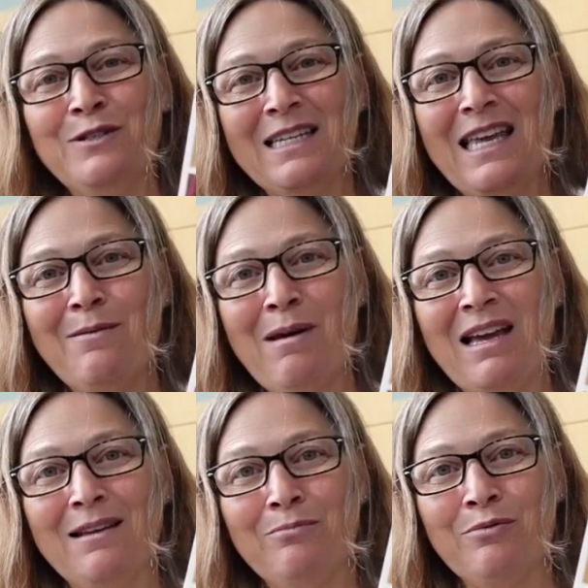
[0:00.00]
as it came
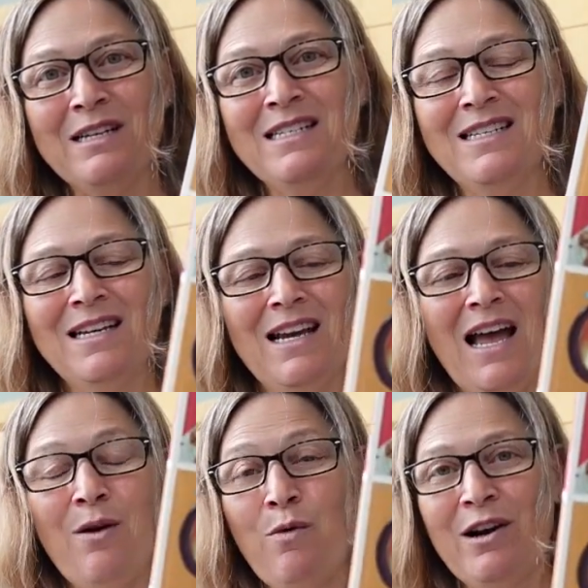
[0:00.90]
back in print,
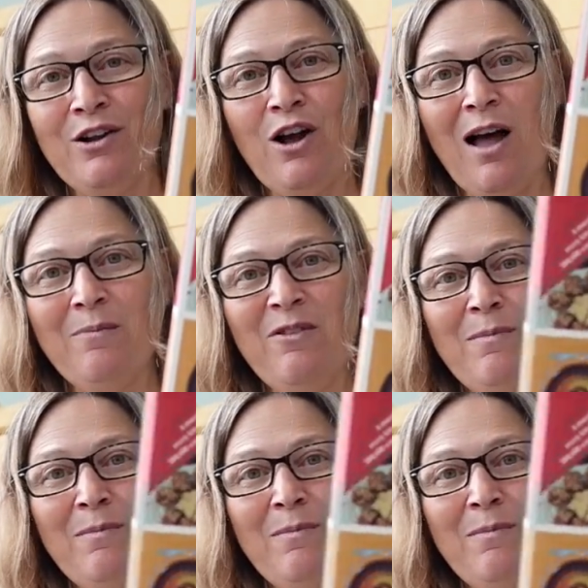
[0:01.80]
I wanted a copy of